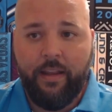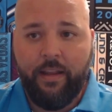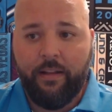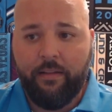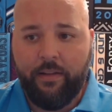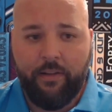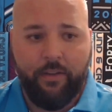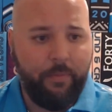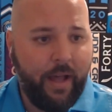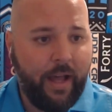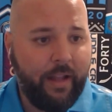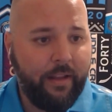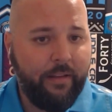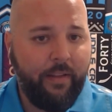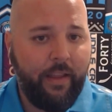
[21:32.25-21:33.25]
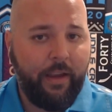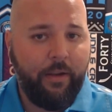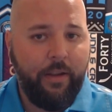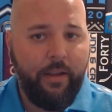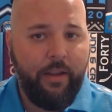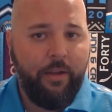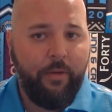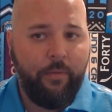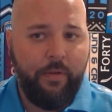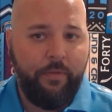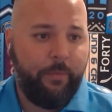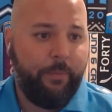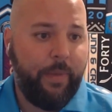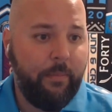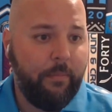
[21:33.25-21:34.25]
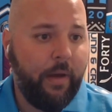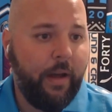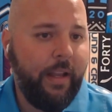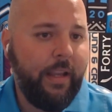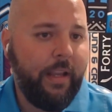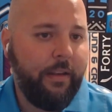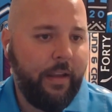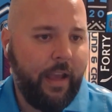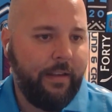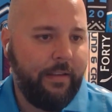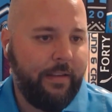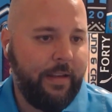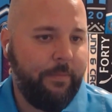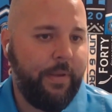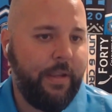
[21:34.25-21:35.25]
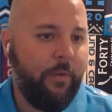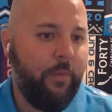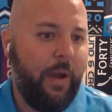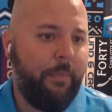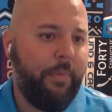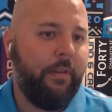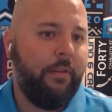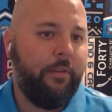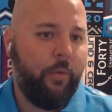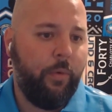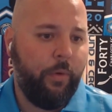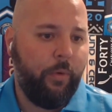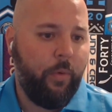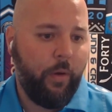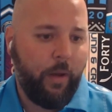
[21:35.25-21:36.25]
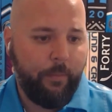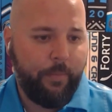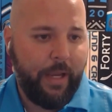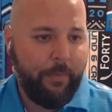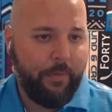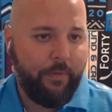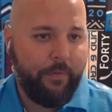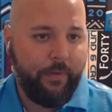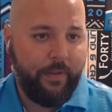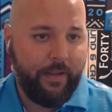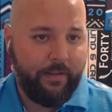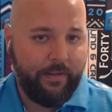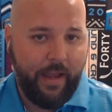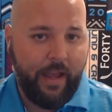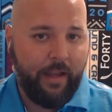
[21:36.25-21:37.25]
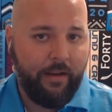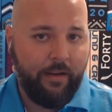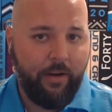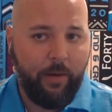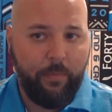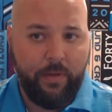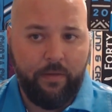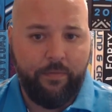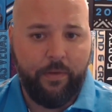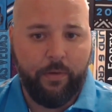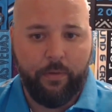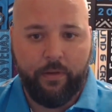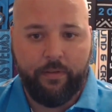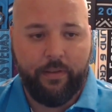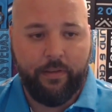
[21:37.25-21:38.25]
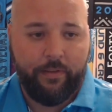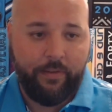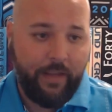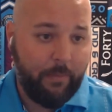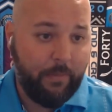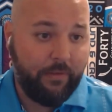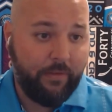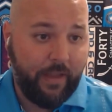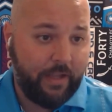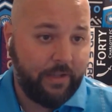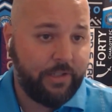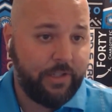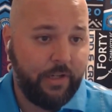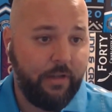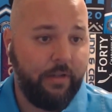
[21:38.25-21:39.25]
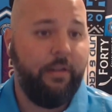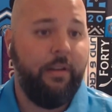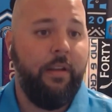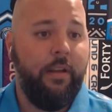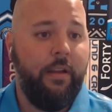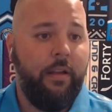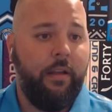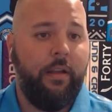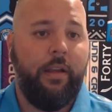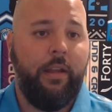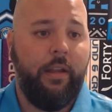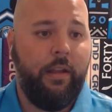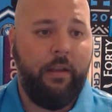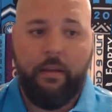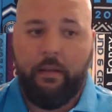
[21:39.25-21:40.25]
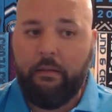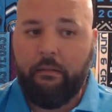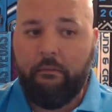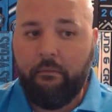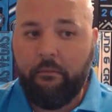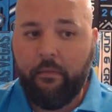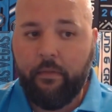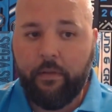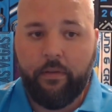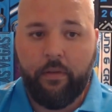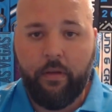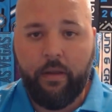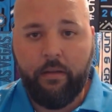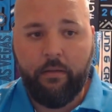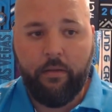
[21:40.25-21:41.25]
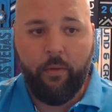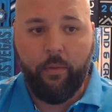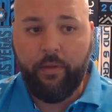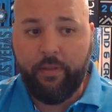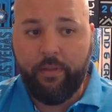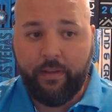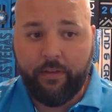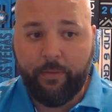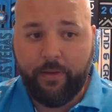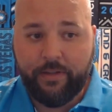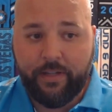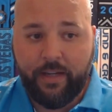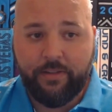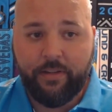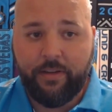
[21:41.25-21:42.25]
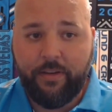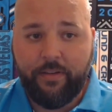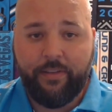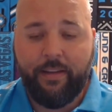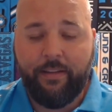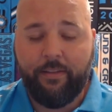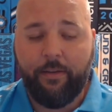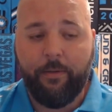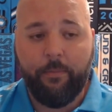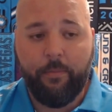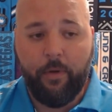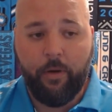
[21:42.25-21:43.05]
Lee Labada. Like, we've spent money and got DP weapons, quote unquote, on paper for the attack. Our midfield is the same as last year. So, and the only thing that's really changed, like you said, is our